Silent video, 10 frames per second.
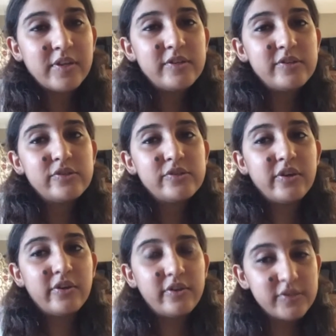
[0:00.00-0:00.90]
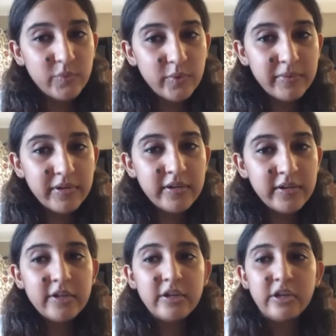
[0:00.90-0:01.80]
So here is a
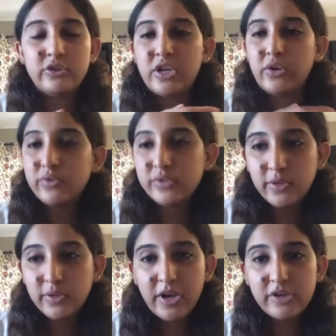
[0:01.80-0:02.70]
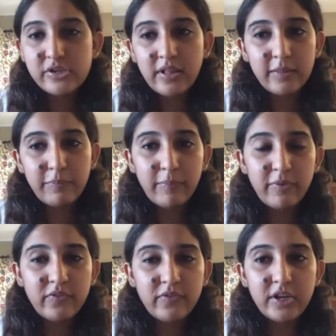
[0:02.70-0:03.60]
woman. She knows the oppression that the people
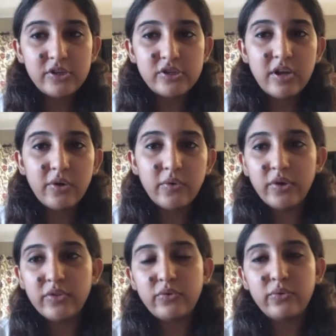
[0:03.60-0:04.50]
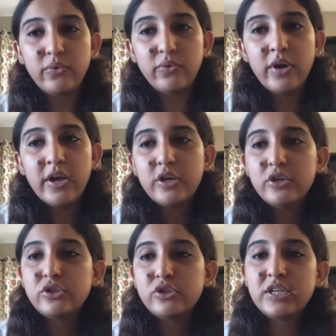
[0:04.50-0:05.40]
of the nation are going through.
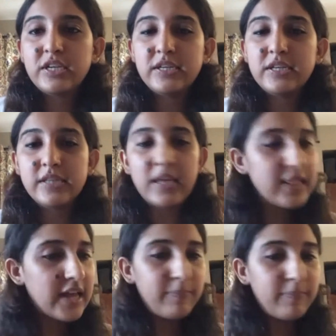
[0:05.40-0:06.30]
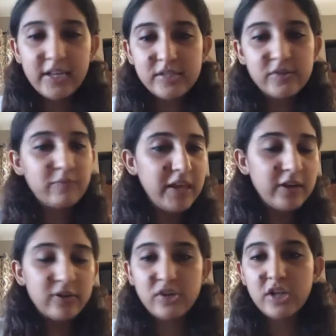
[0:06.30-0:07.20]
She is in that place of being a
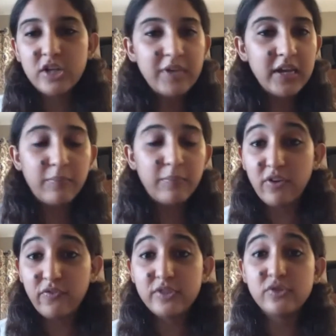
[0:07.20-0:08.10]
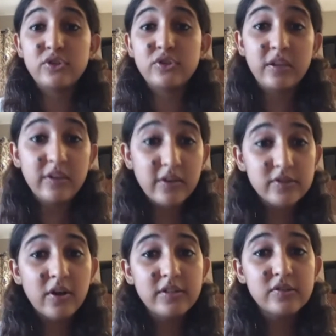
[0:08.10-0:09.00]
judge, being a prophet. So she hears
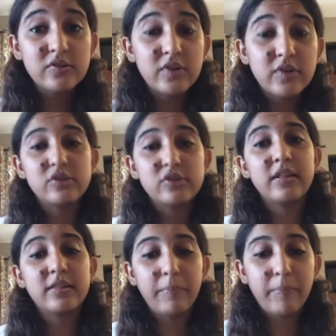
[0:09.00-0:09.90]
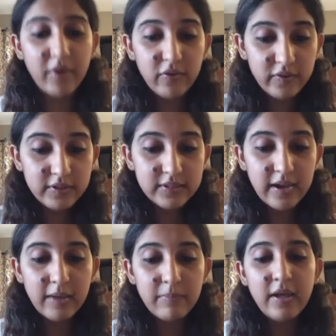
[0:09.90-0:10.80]
God's instruction at the perfect
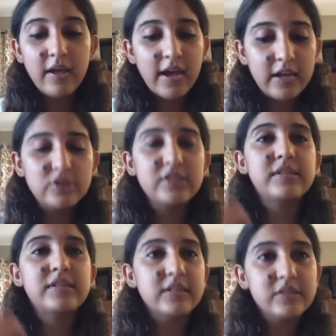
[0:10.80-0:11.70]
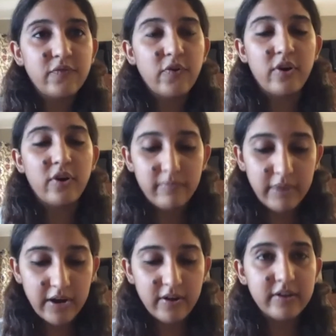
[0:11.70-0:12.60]
time and she sends for
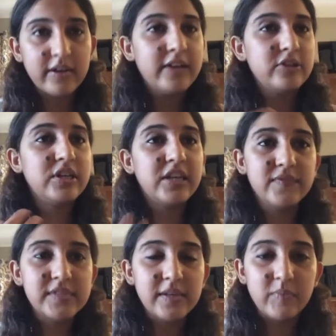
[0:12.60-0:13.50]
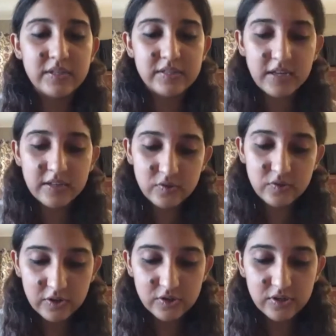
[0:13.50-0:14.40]
Barak and she gives him this
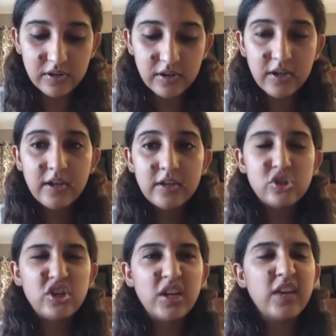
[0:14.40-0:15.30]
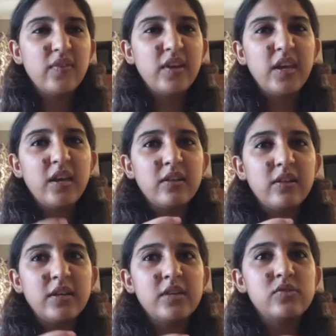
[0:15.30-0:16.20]
instruction. The
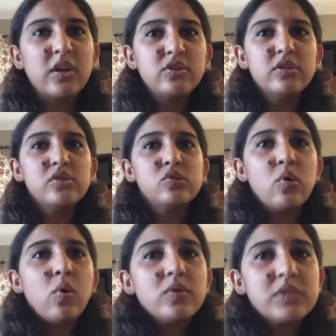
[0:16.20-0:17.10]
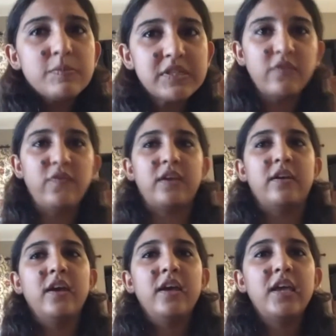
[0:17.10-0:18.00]
instruction is so specific.
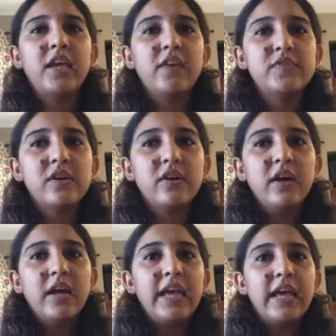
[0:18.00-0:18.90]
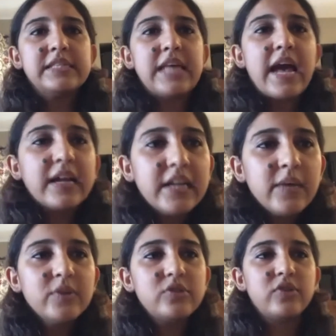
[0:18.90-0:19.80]
He gives her exactly
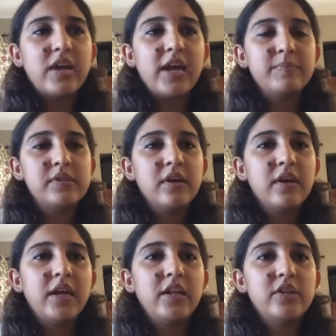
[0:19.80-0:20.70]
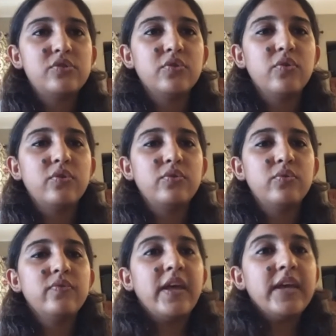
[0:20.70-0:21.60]
which tribes he needs to go
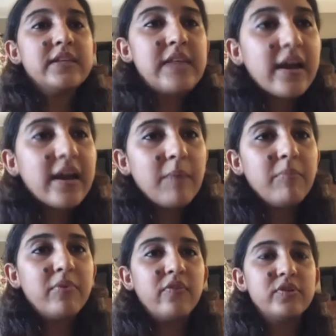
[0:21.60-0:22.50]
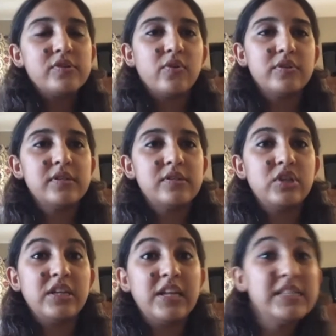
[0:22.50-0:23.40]
to, the exact number of resources
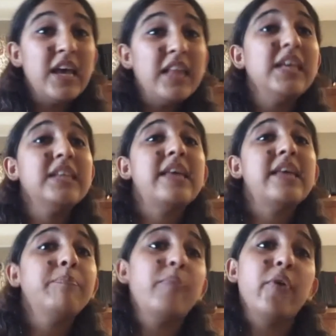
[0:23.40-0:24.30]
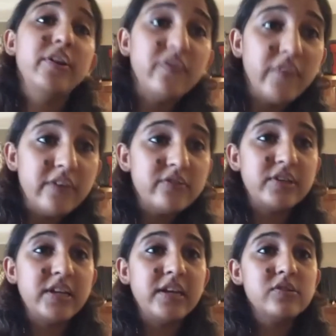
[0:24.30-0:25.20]
she needs, the exact point of
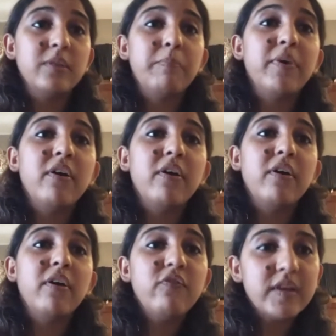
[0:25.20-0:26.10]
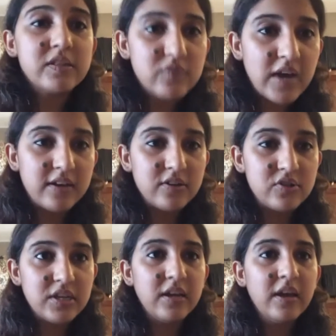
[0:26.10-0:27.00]
entry. So the perfect
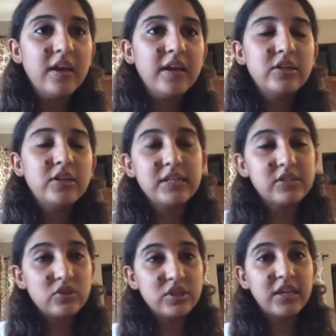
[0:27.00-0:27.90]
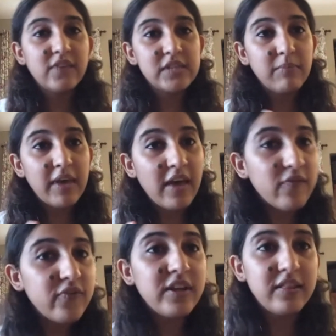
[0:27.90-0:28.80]
strategy, she gives him
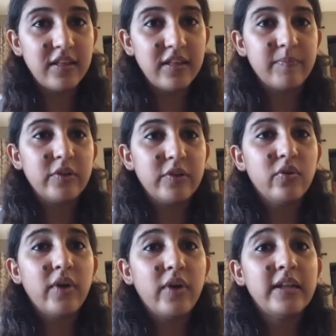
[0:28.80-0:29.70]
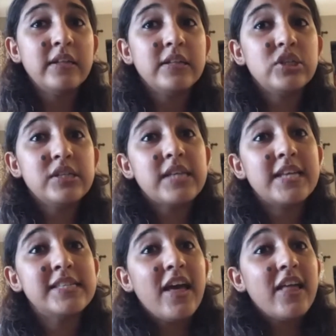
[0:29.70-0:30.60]
everything, you know, and she says
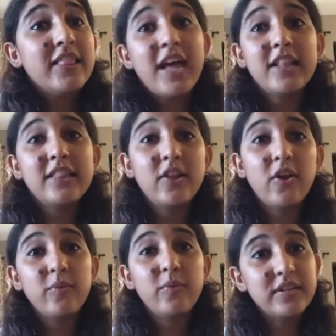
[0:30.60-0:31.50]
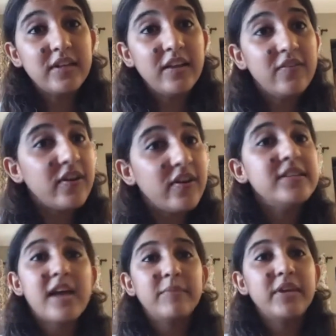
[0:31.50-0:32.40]
that the Lord will deliver his
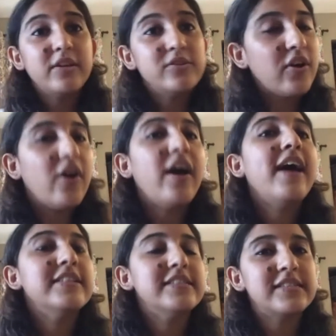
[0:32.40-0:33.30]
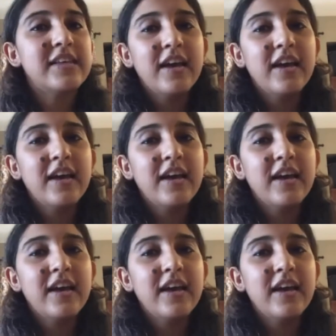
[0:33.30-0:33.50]
army into your hands.